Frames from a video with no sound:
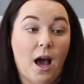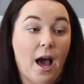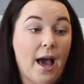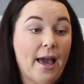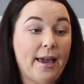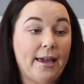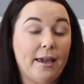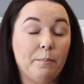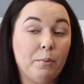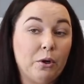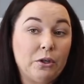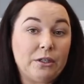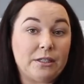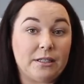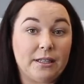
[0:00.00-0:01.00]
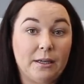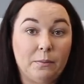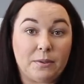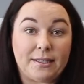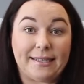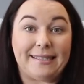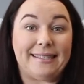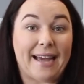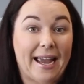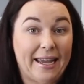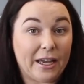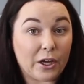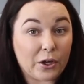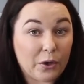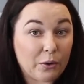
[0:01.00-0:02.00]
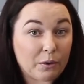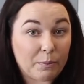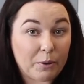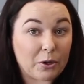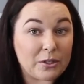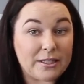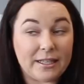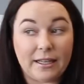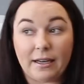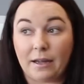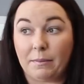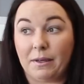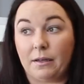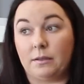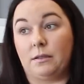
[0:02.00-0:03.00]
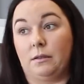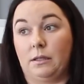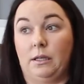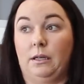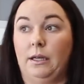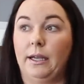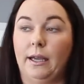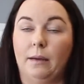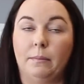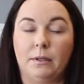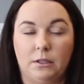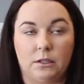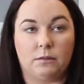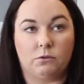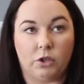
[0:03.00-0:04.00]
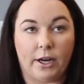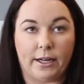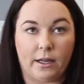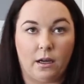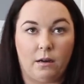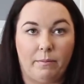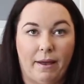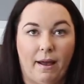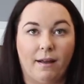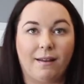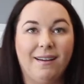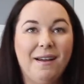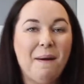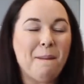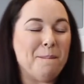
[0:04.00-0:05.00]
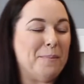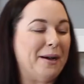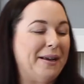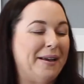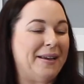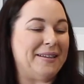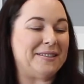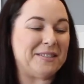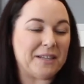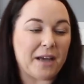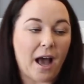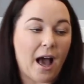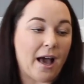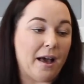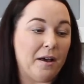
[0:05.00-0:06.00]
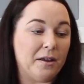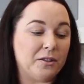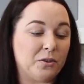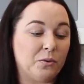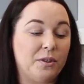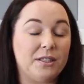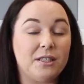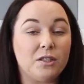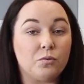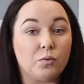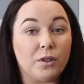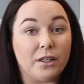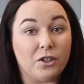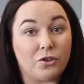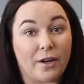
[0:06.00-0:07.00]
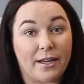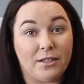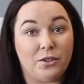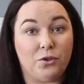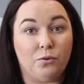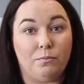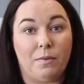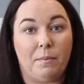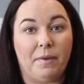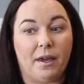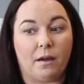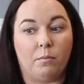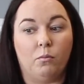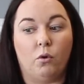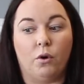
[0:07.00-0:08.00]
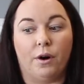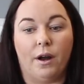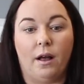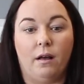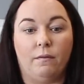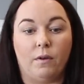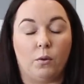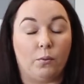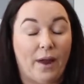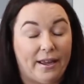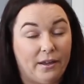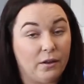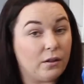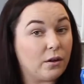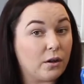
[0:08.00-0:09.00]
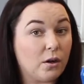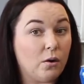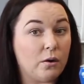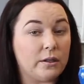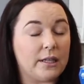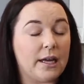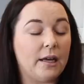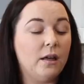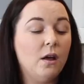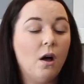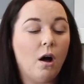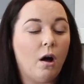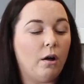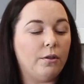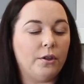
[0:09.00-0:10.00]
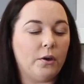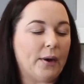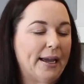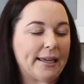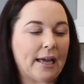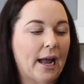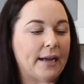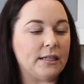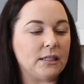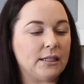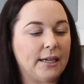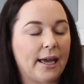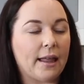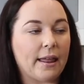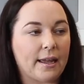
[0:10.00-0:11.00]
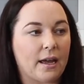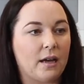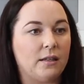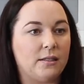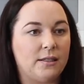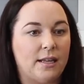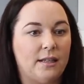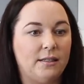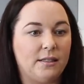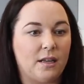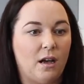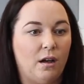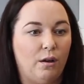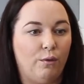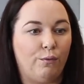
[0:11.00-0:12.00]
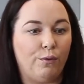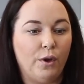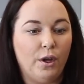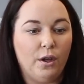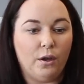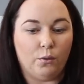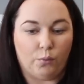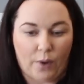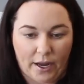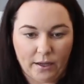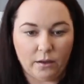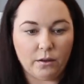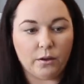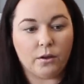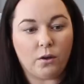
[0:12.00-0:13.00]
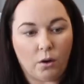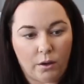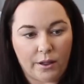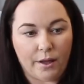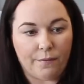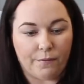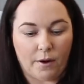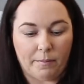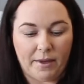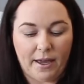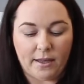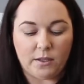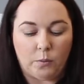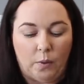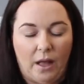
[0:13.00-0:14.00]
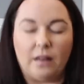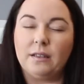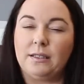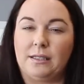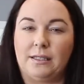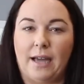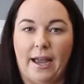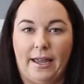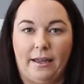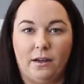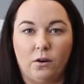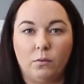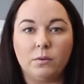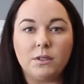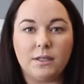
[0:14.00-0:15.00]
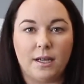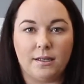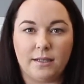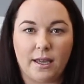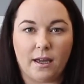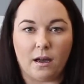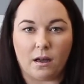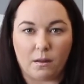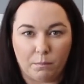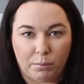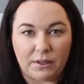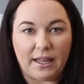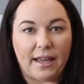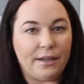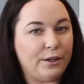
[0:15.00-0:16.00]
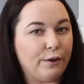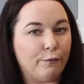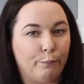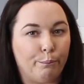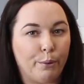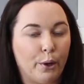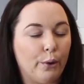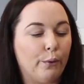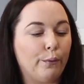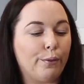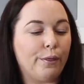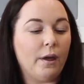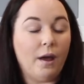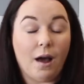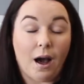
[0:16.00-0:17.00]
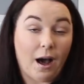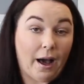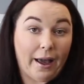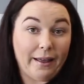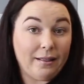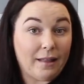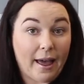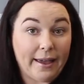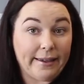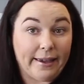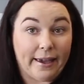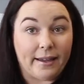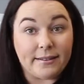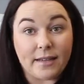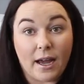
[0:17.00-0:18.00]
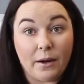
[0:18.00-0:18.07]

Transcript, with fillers: I personally was a Diet Coke person. I mean, I still kind of am. I just try to cut it back. But, uh, so this is really trying to mimic more of regular cola. Although I kind of get like a sense of regular cola from it as well as diet. It almost tastes like a blend of both. I like it.